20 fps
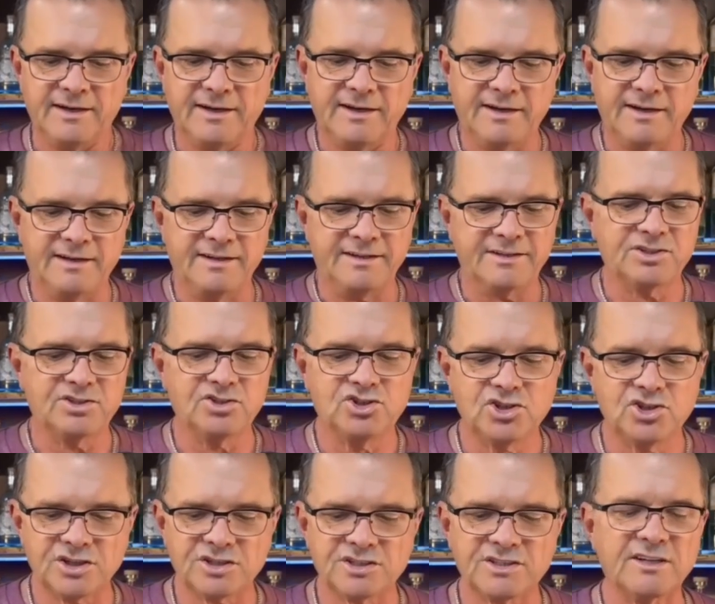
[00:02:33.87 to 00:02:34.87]
and it's
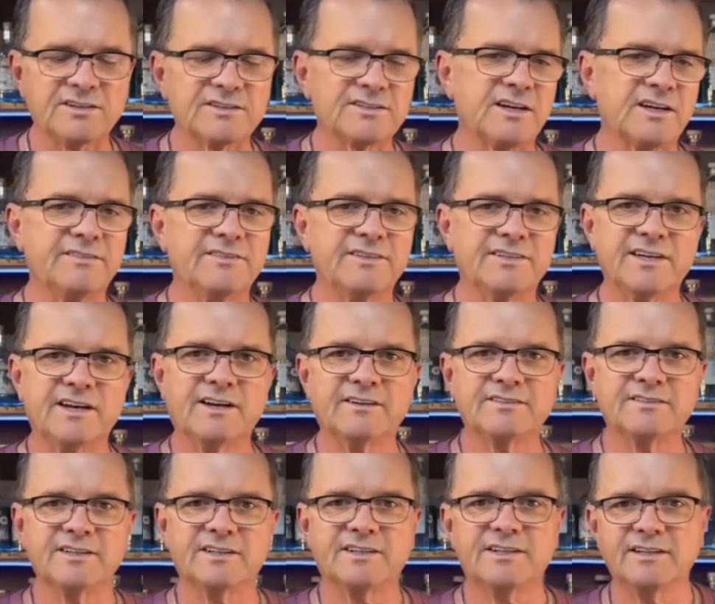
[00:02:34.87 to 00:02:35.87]
just outside the town
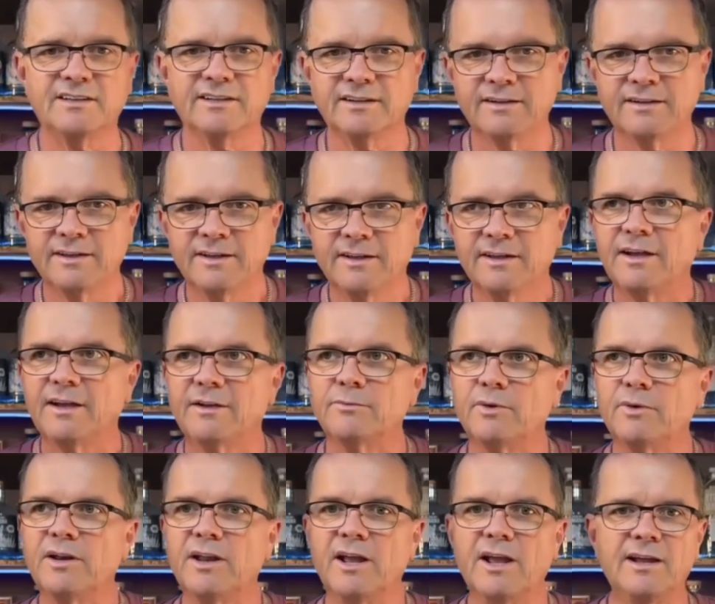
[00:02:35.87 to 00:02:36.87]
of Tequila. And
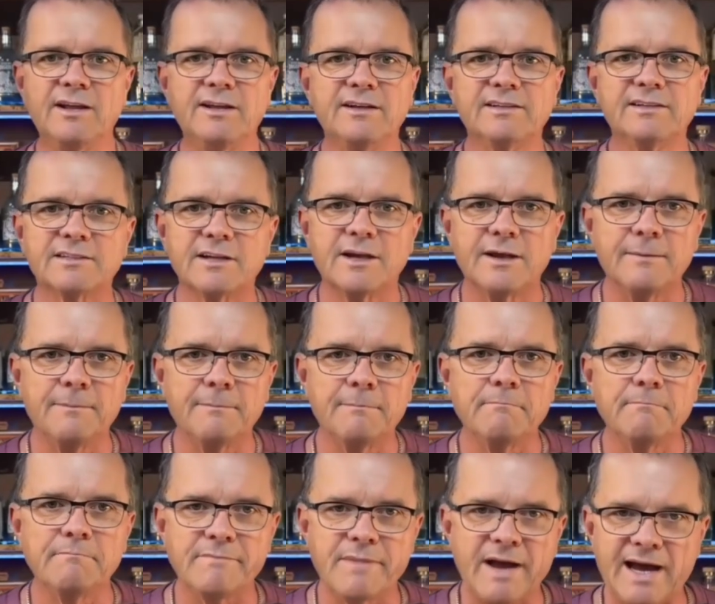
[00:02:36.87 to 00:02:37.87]
Renee is a
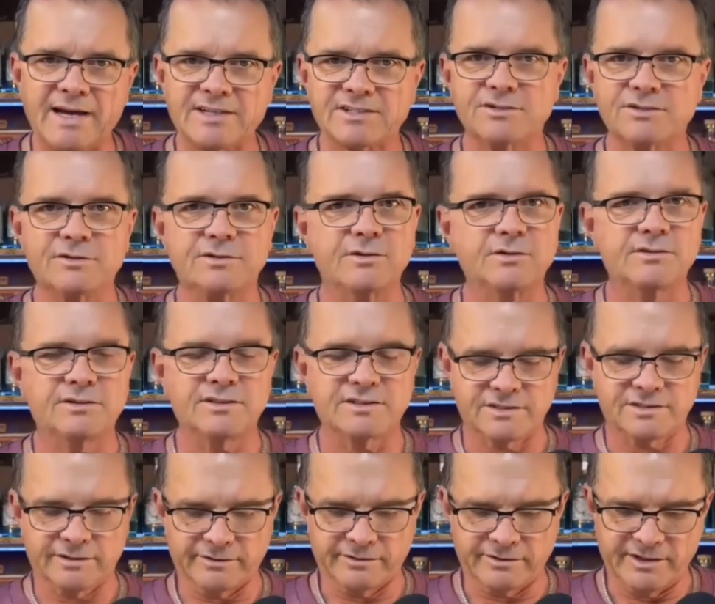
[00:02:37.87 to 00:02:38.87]
master
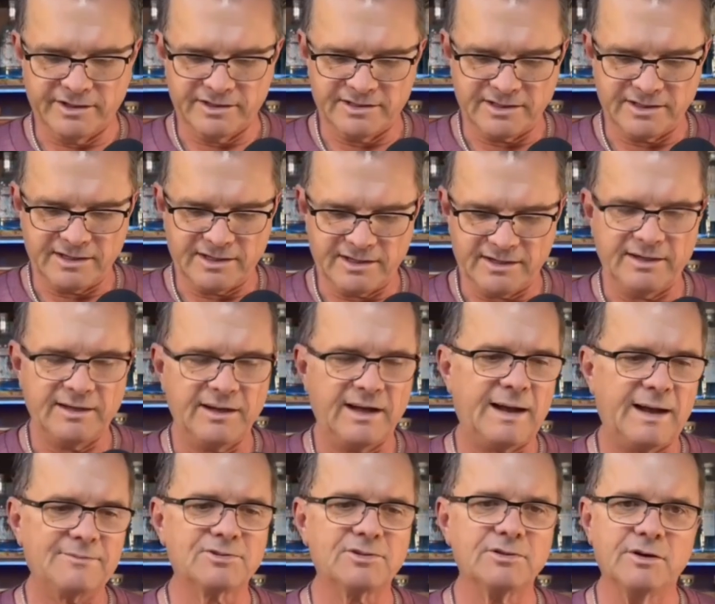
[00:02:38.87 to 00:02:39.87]
distiller. It's
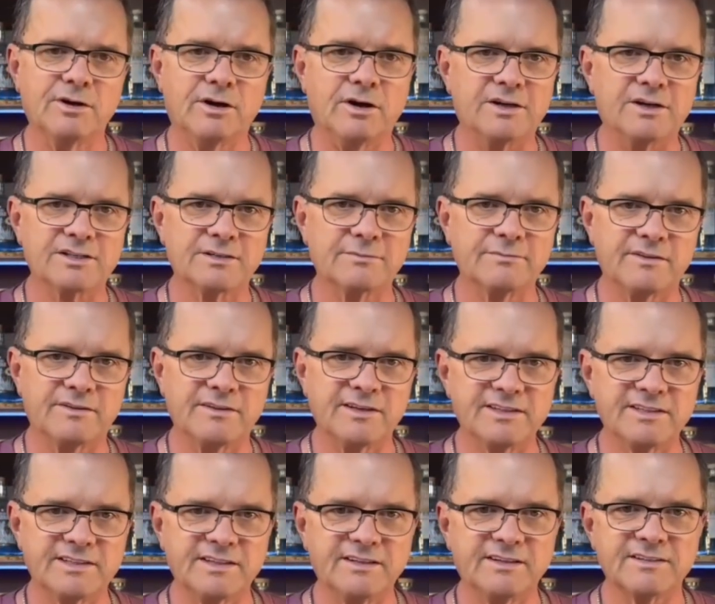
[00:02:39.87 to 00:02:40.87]
absolutely awesome, the
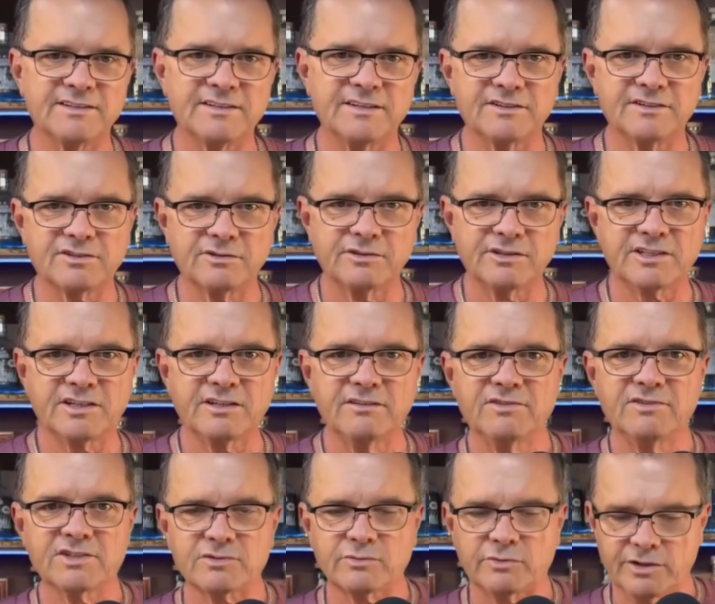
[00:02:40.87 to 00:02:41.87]
things he does there. So let's
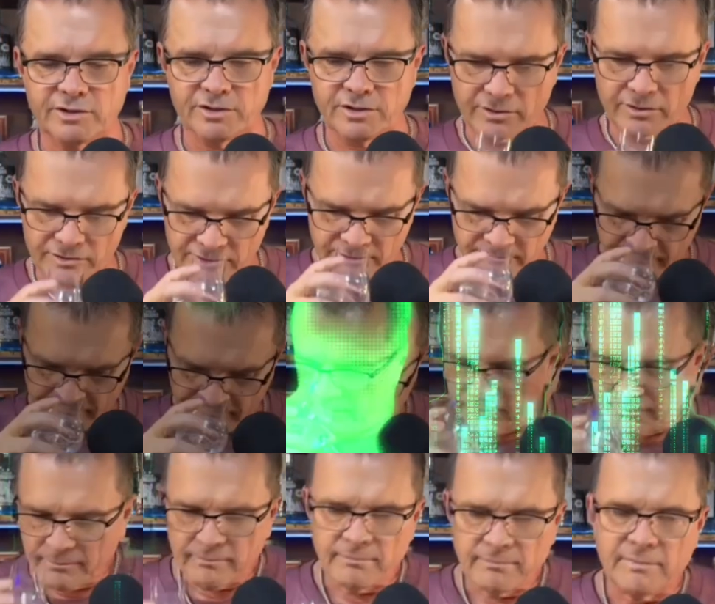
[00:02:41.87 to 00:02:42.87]
give this one a nose.
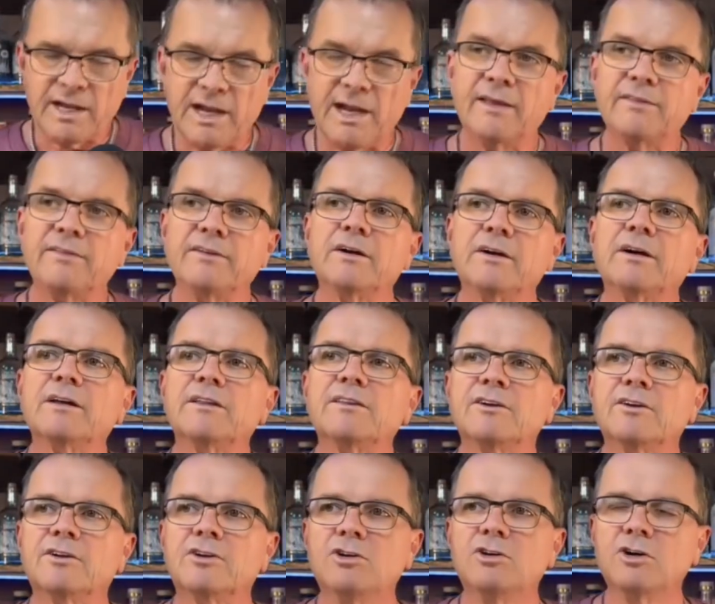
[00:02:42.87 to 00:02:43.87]
Man,
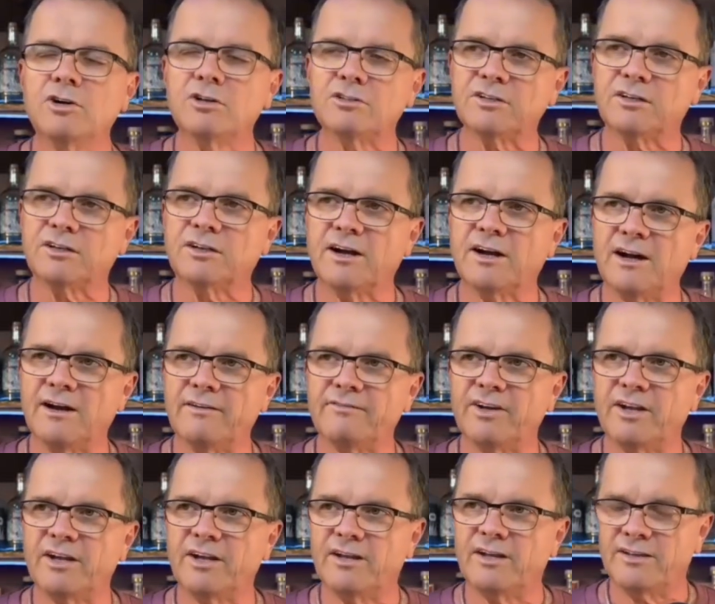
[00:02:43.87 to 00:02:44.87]
the cooked
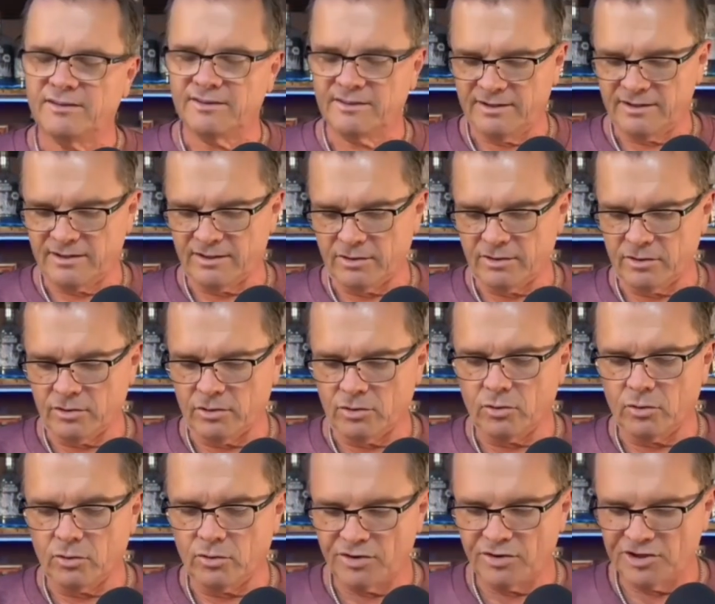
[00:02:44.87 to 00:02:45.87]
agave, the
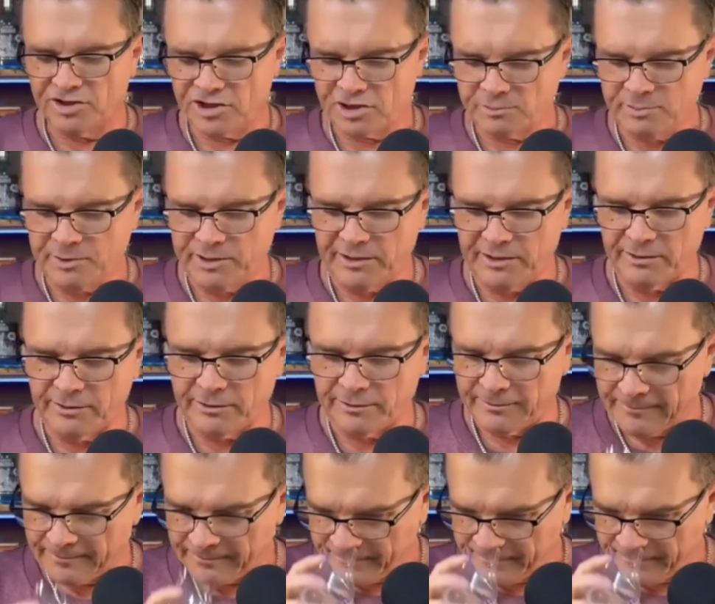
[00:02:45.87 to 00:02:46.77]
orange peel,